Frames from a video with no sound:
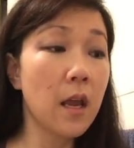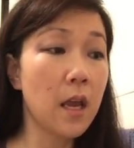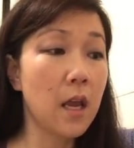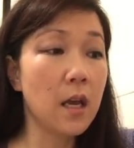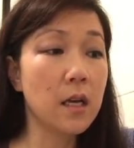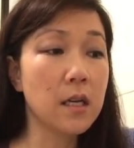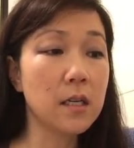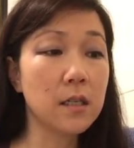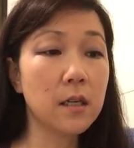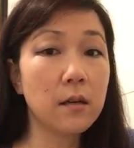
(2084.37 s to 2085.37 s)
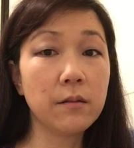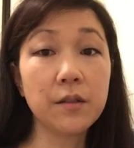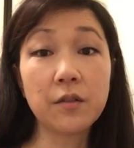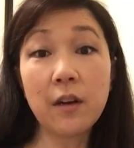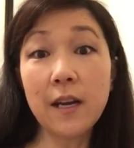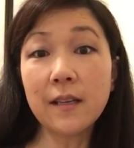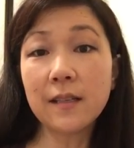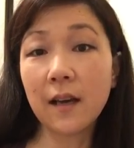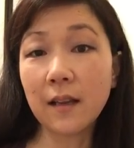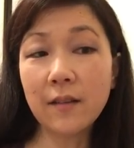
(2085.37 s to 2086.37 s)
and which is
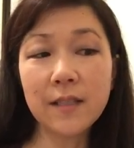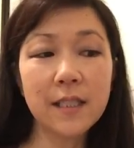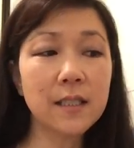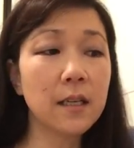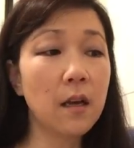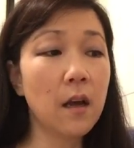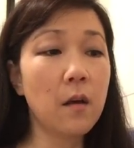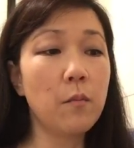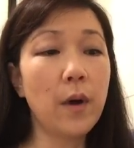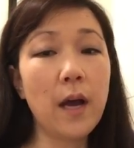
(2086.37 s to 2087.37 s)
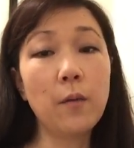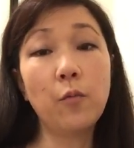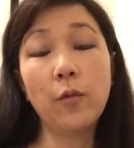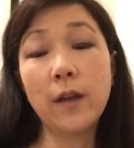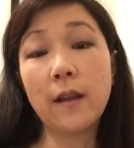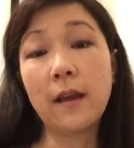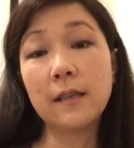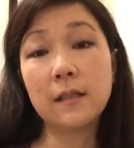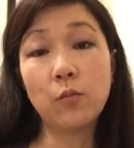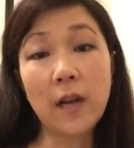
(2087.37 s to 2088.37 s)
great. I loved it. But when
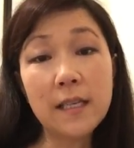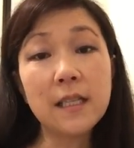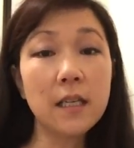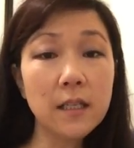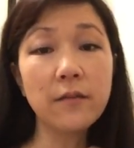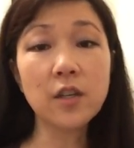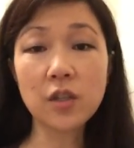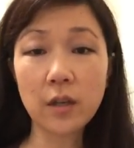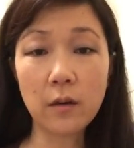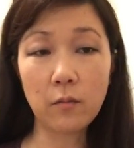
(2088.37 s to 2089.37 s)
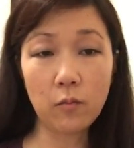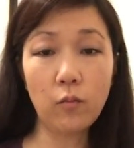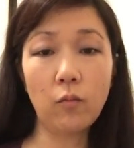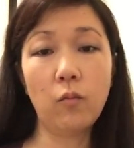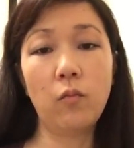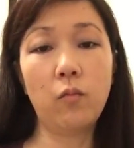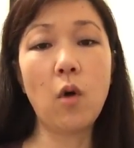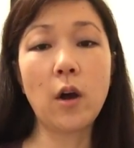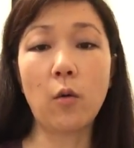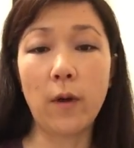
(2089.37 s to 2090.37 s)
they when I did eventually
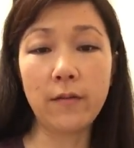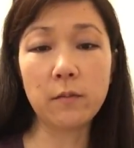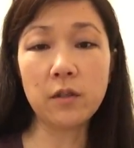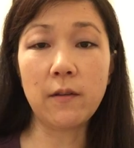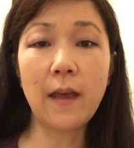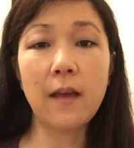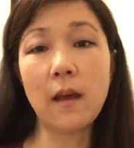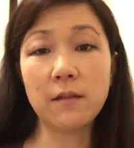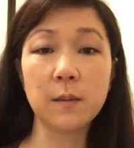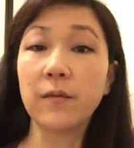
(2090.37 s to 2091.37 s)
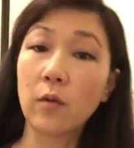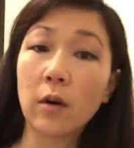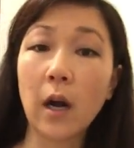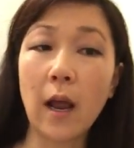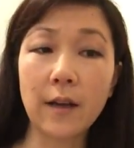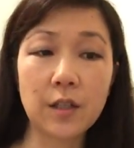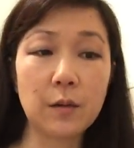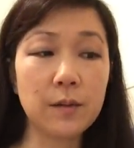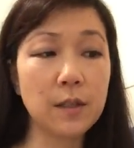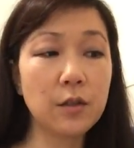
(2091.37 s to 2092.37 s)
walk away from doing that, and that was before I
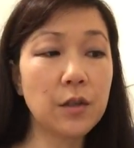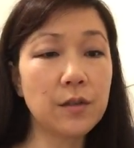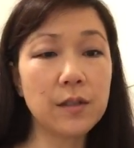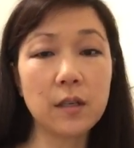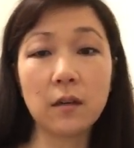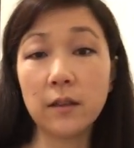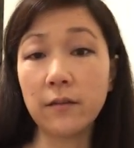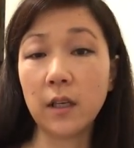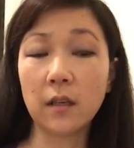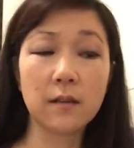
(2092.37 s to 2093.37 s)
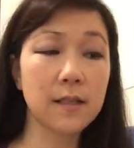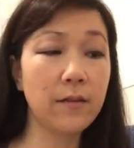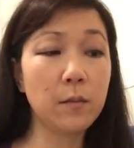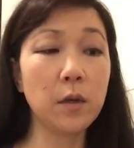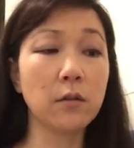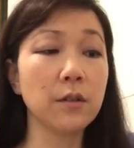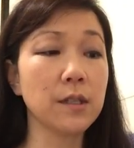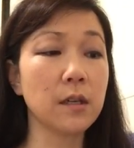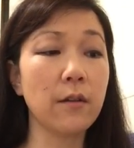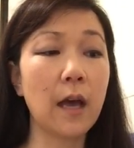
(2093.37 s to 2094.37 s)
actually was introduced to Young Living and Savvy Minerals
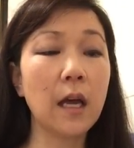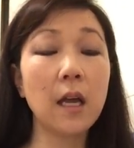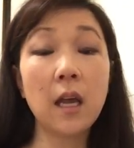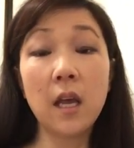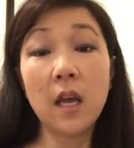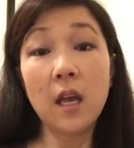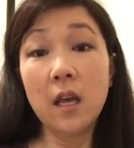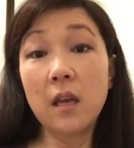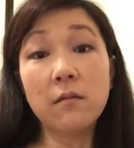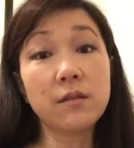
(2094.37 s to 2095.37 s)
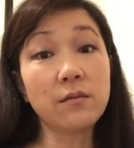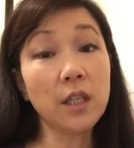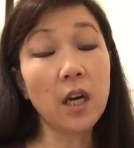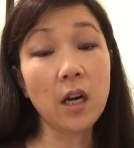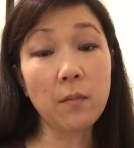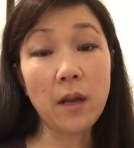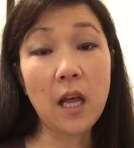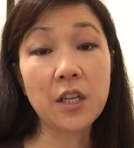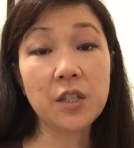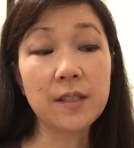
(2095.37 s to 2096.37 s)
and all that, it was really hard on my
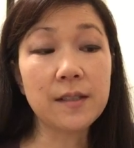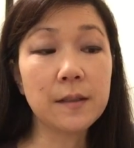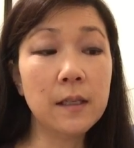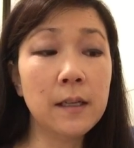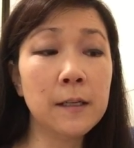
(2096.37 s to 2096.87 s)
lashes.